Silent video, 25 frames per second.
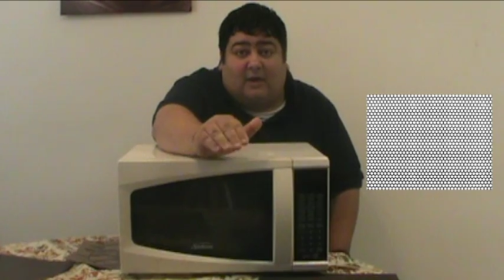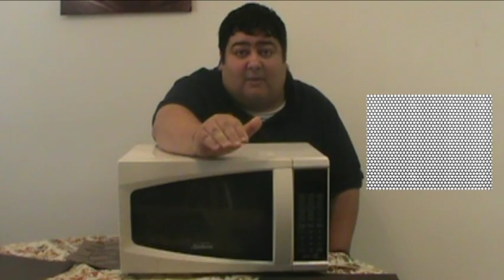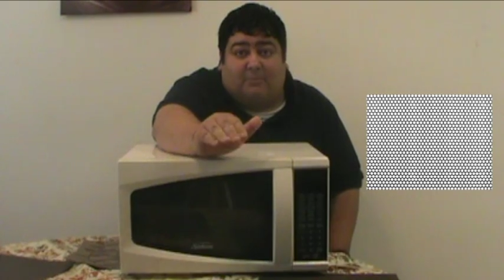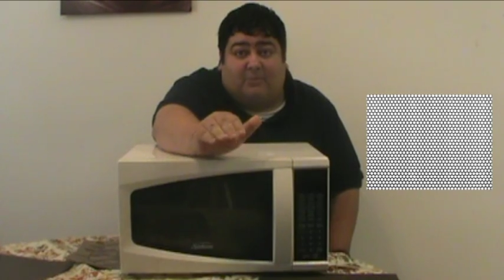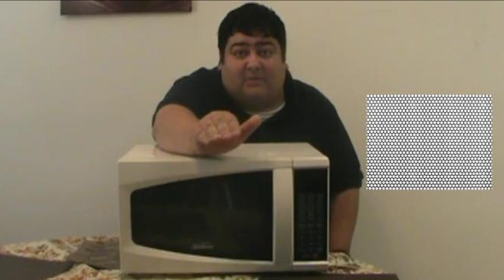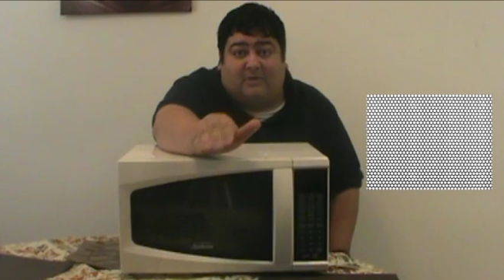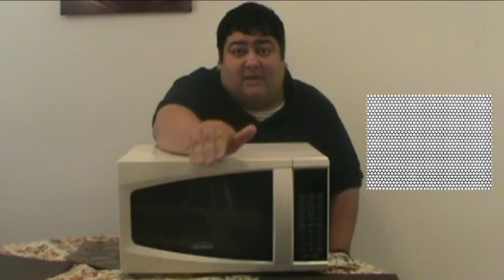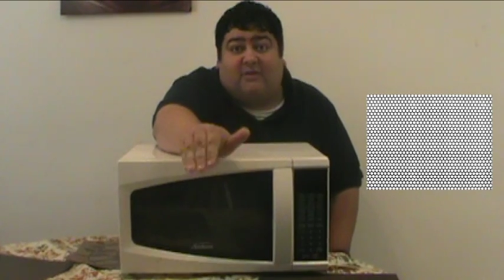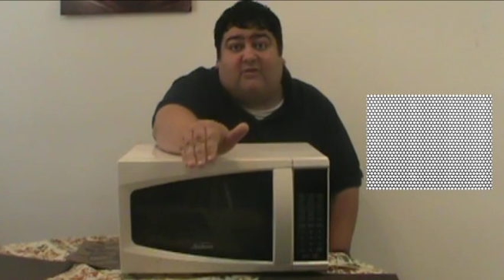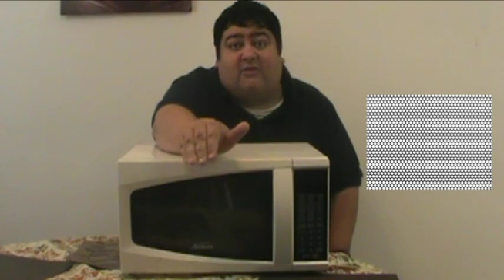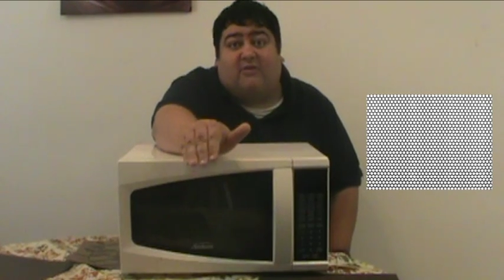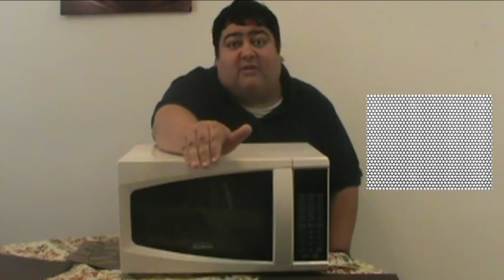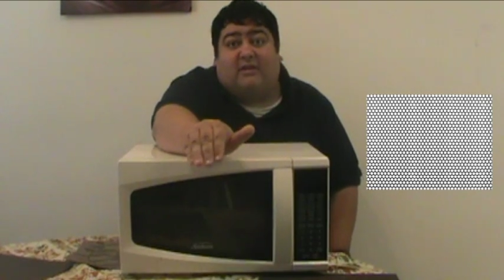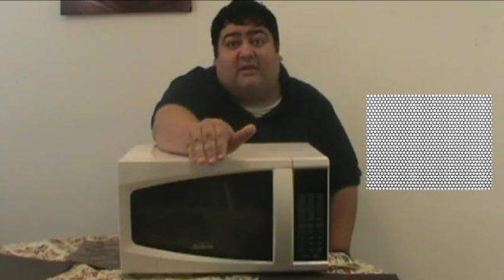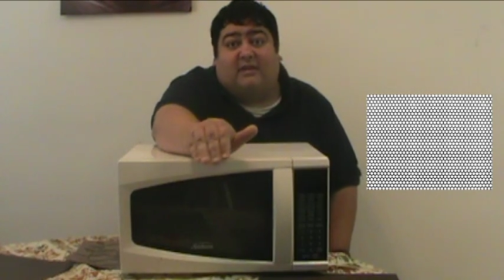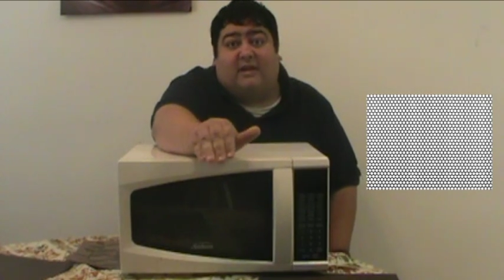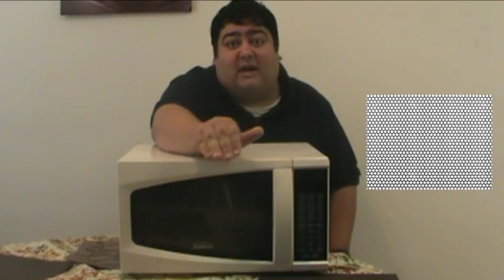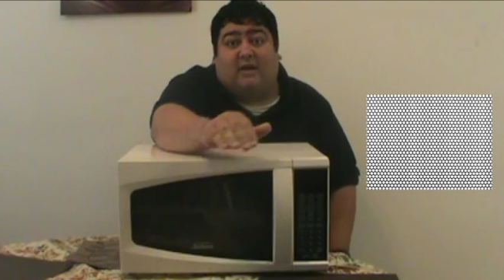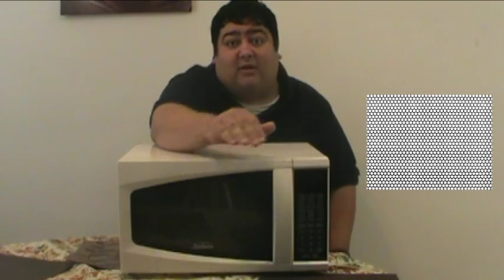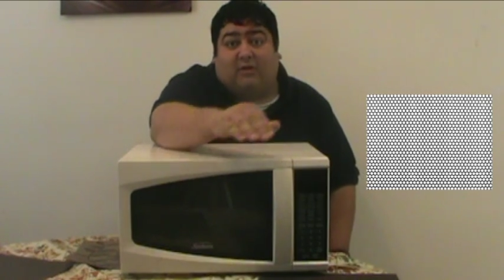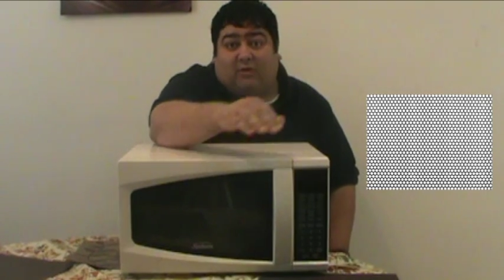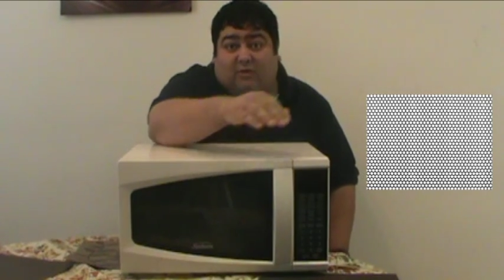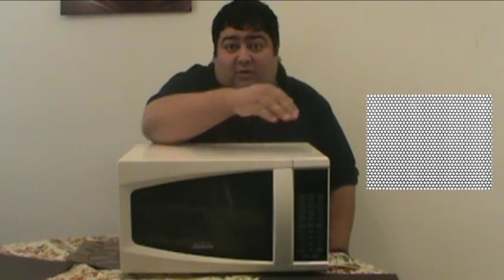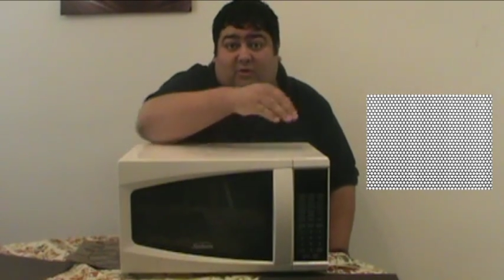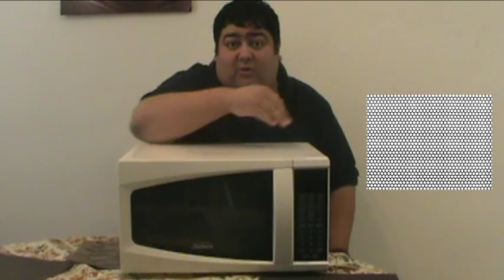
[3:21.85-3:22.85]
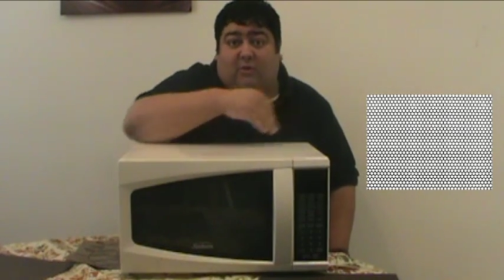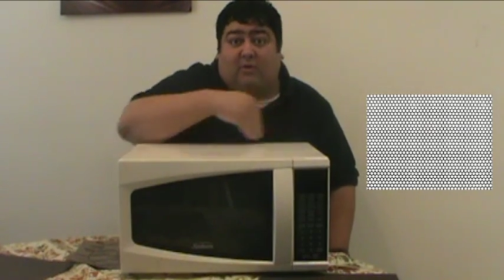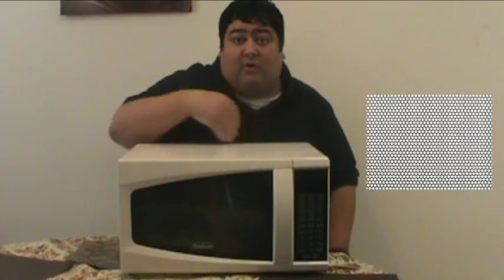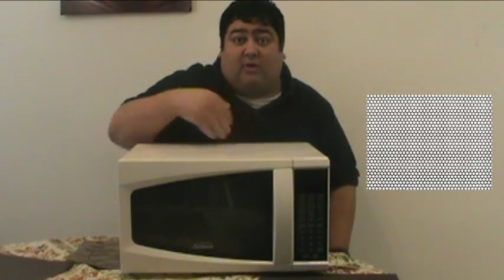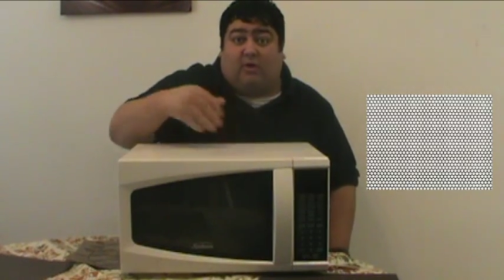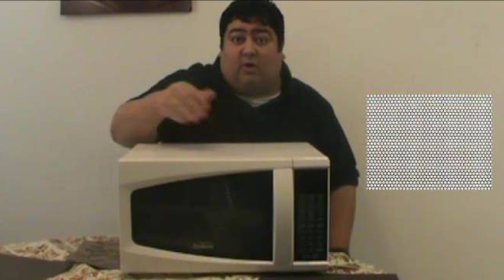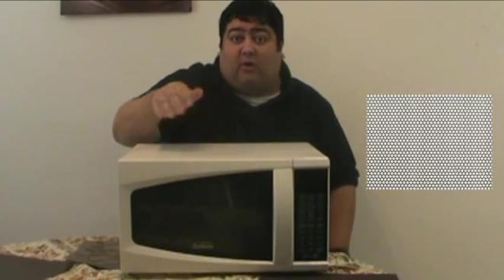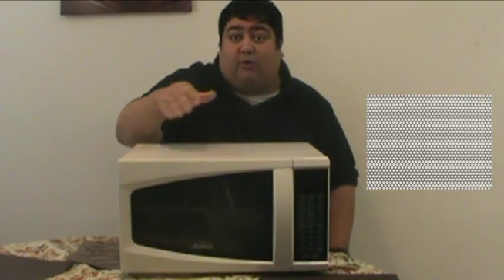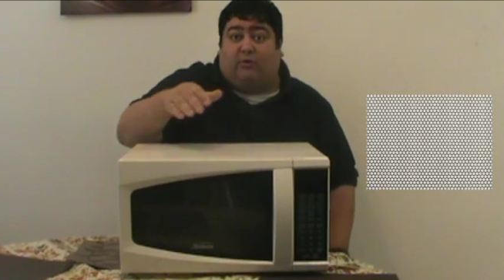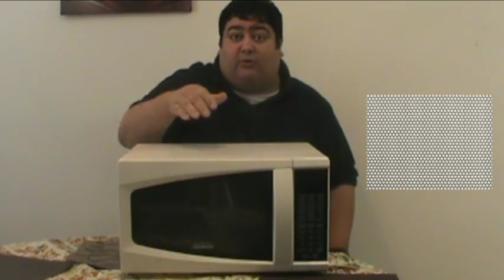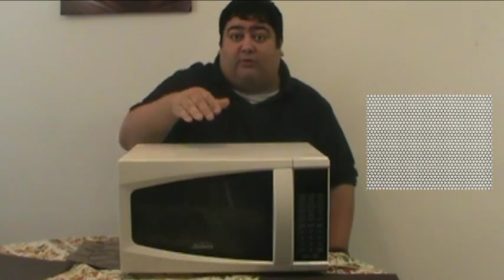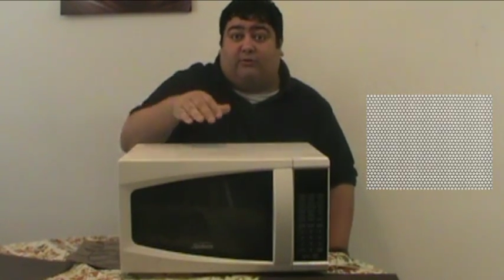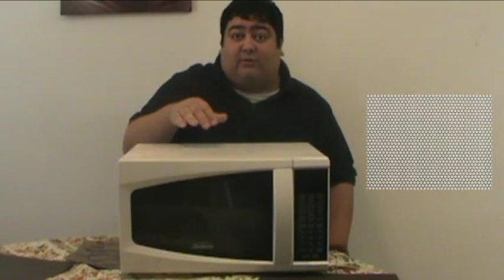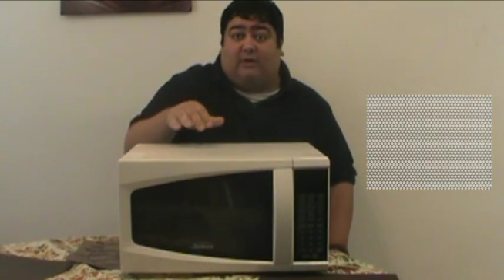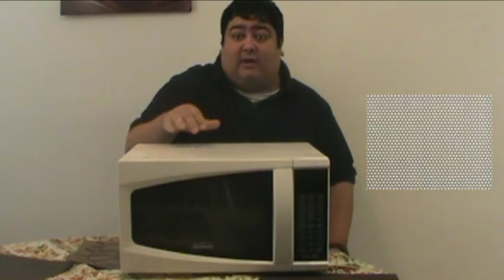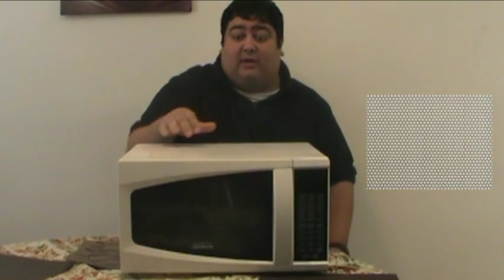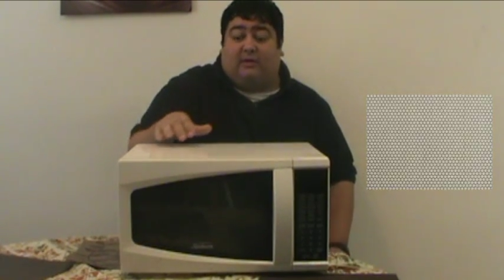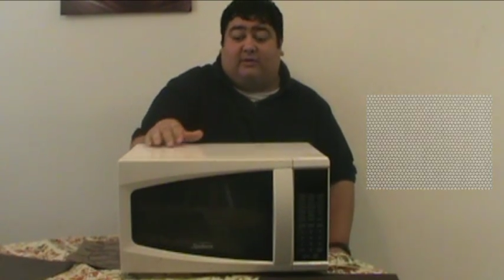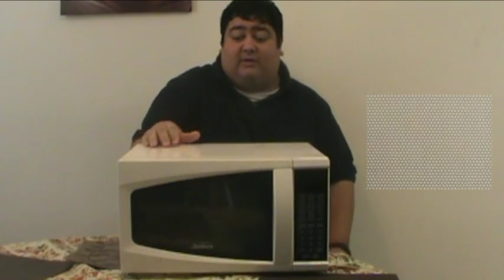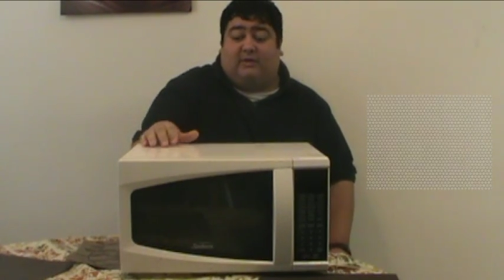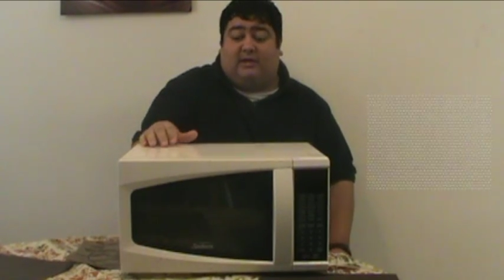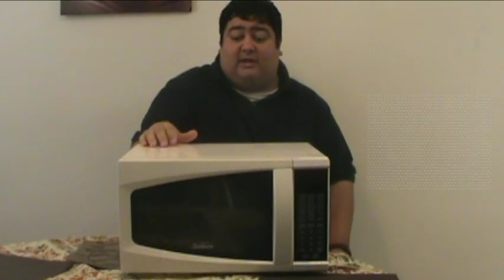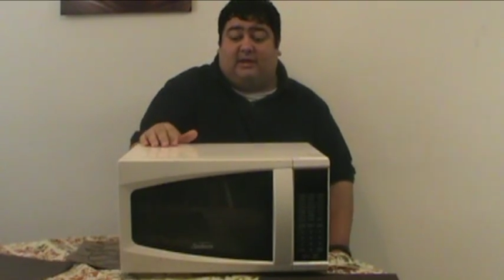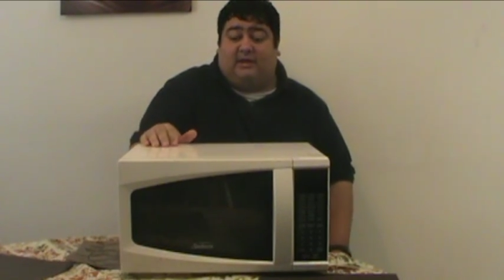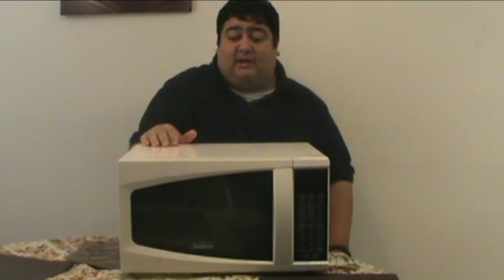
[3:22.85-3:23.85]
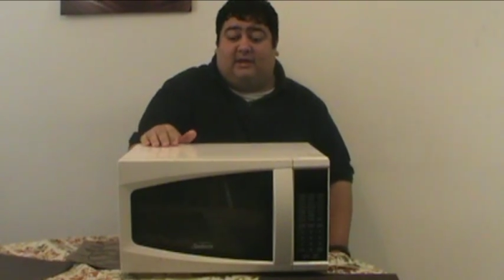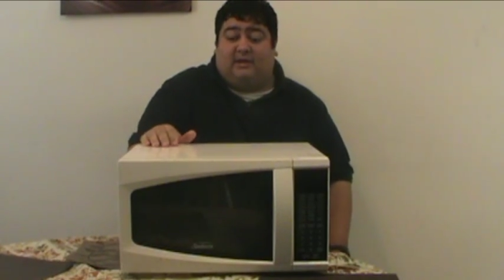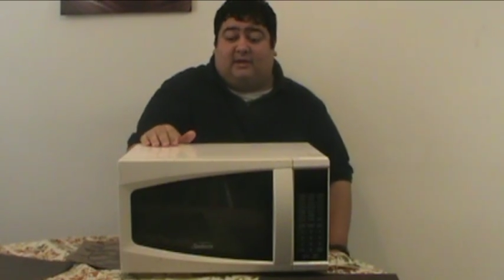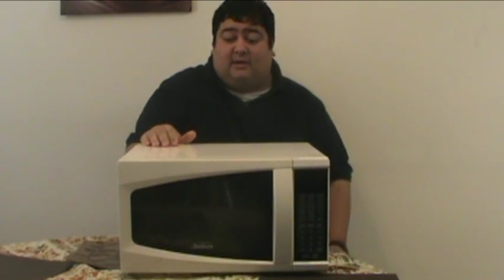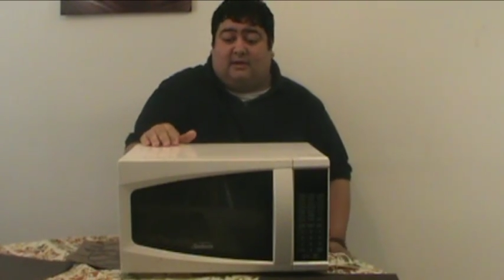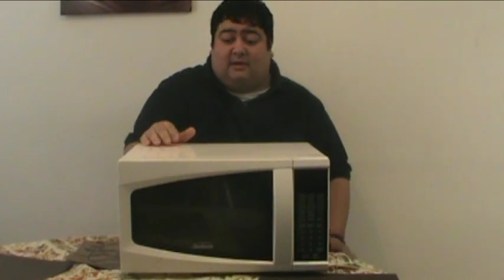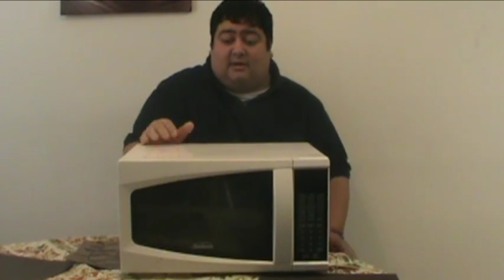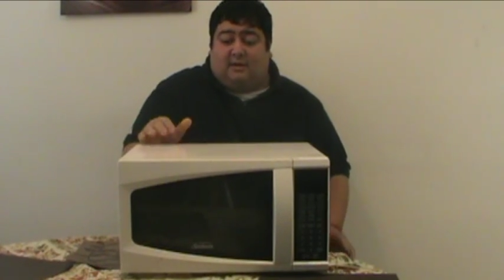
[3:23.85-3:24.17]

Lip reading: protection like that going all throughout the